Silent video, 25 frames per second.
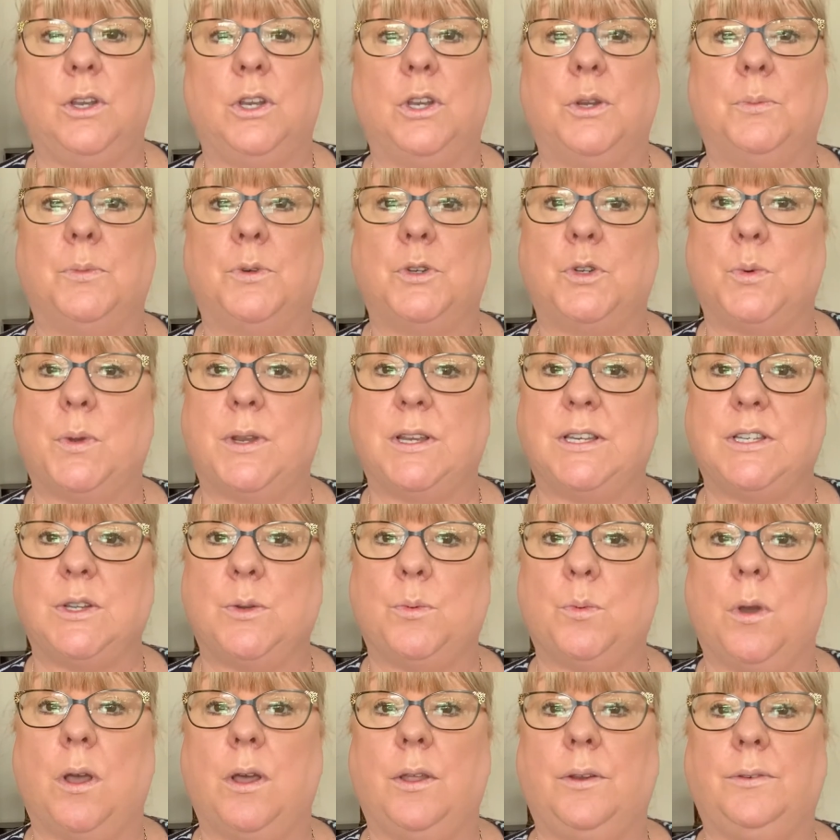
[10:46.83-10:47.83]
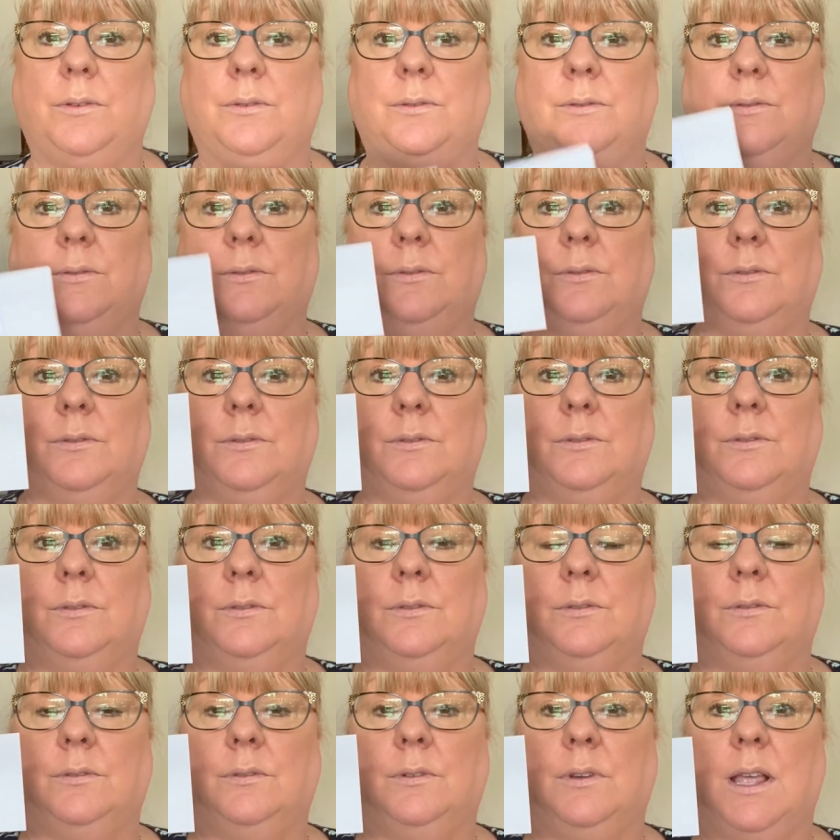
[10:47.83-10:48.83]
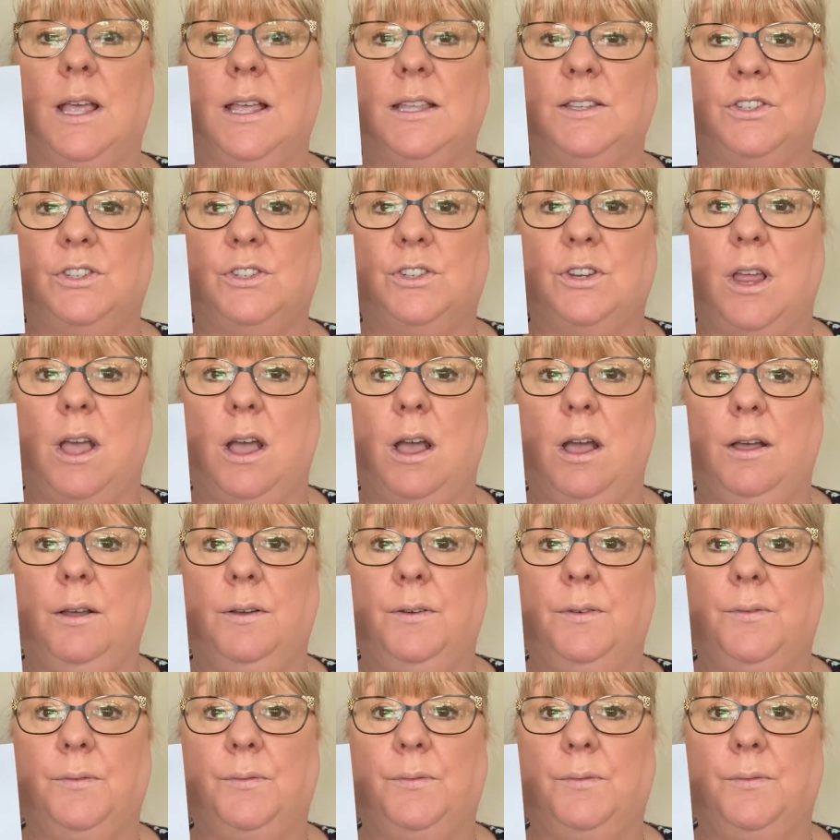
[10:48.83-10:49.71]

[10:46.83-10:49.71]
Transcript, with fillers: Number 21, a star.